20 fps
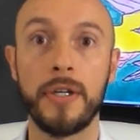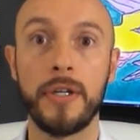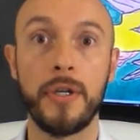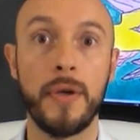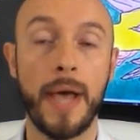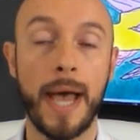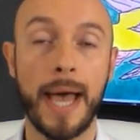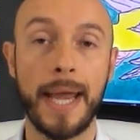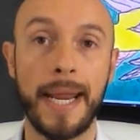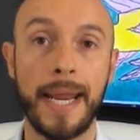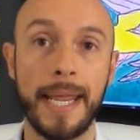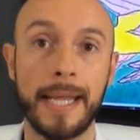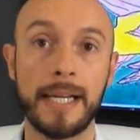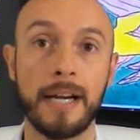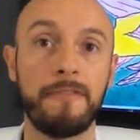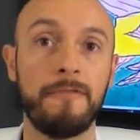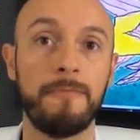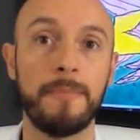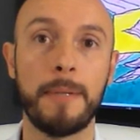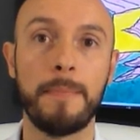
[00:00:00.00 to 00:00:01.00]
you had a
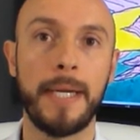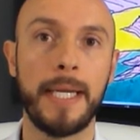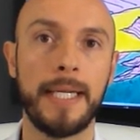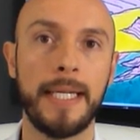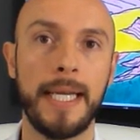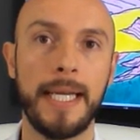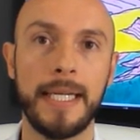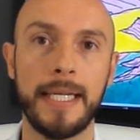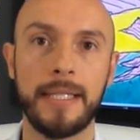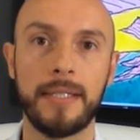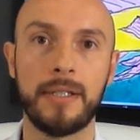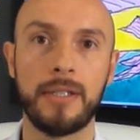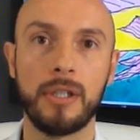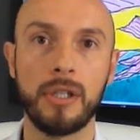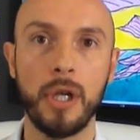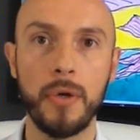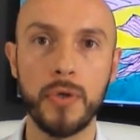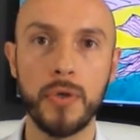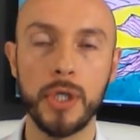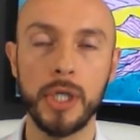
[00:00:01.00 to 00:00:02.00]
government mandated
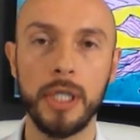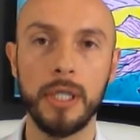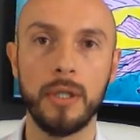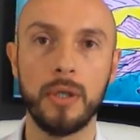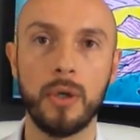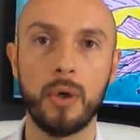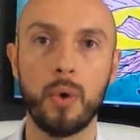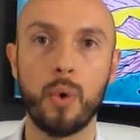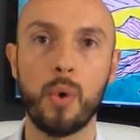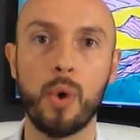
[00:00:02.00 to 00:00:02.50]
closure